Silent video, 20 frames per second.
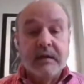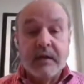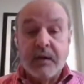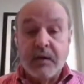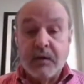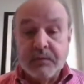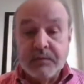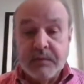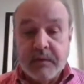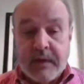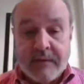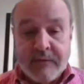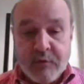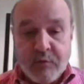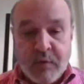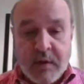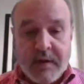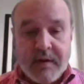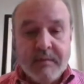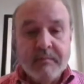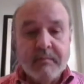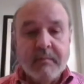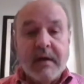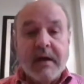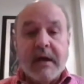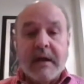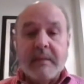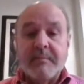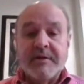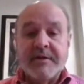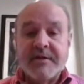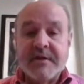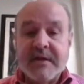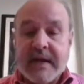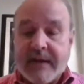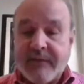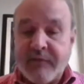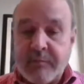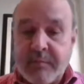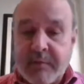Hello, everyone. My name
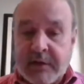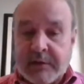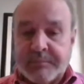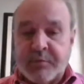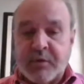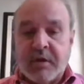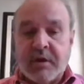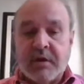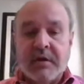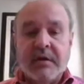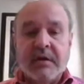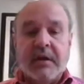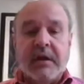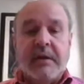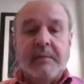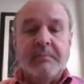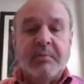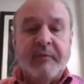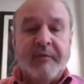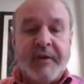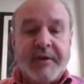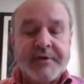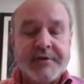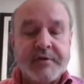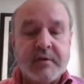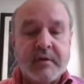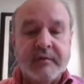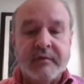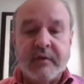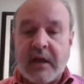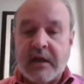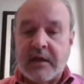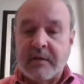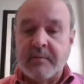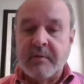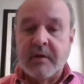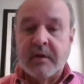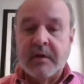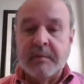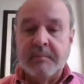is Kevin Middlebrook. I'm professor of
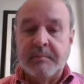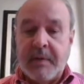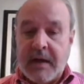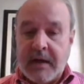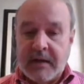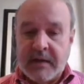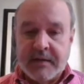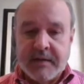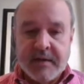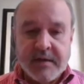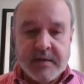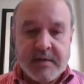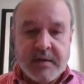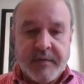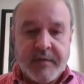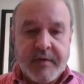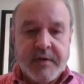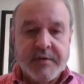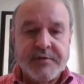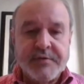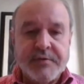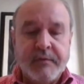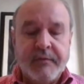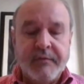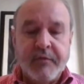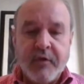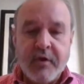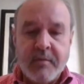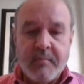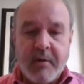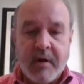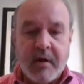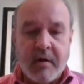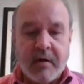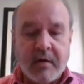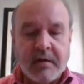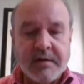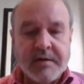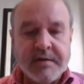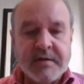Latin American politics at the Institute for the
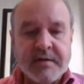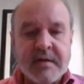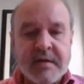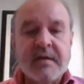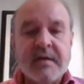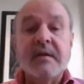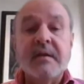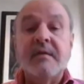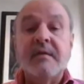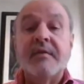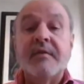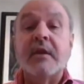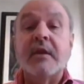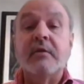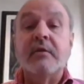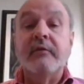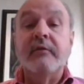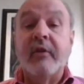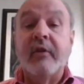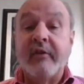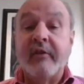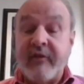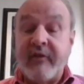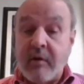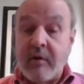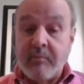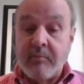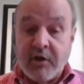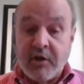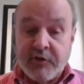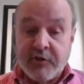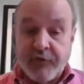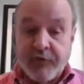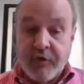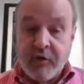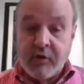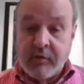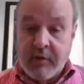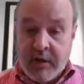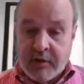Americas. Thank you very, very
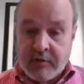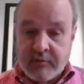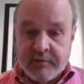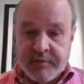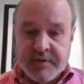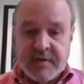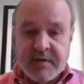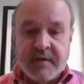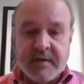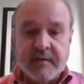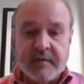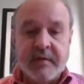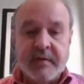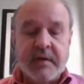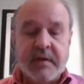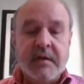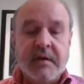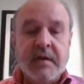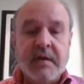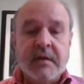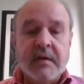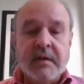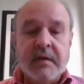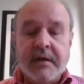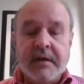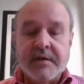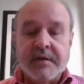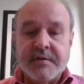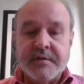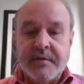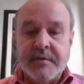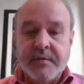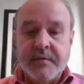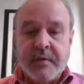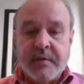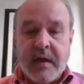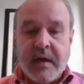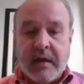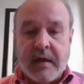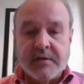much for your interest in the
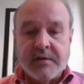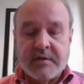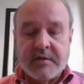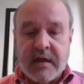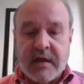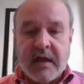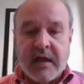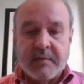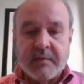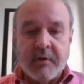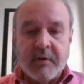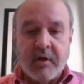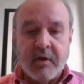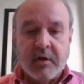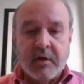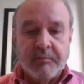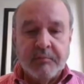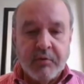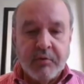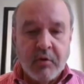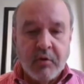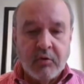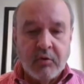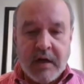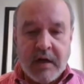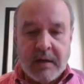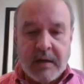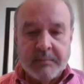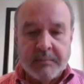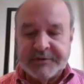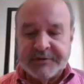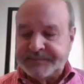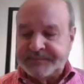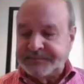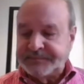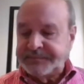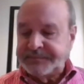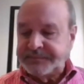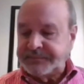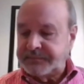Institute and its Latin American
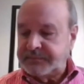programs.